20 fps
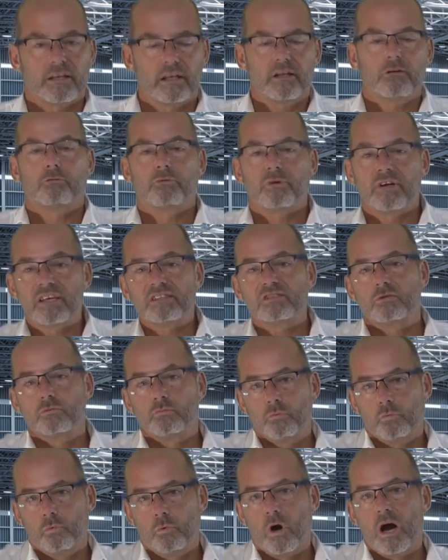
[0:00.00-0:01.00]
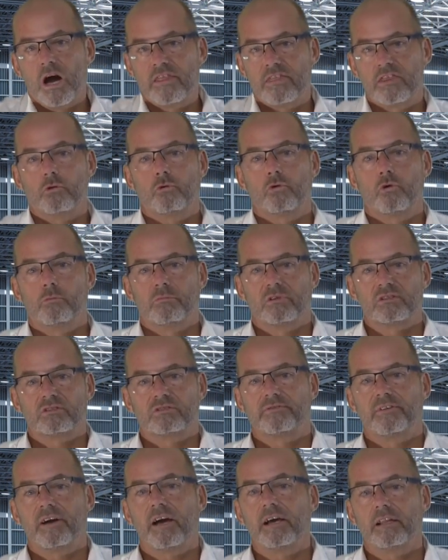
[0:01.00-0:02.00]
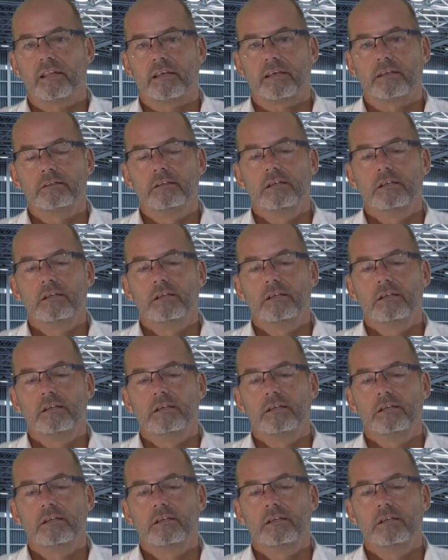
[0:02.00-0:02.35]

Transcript: the reason why the equipment's failing.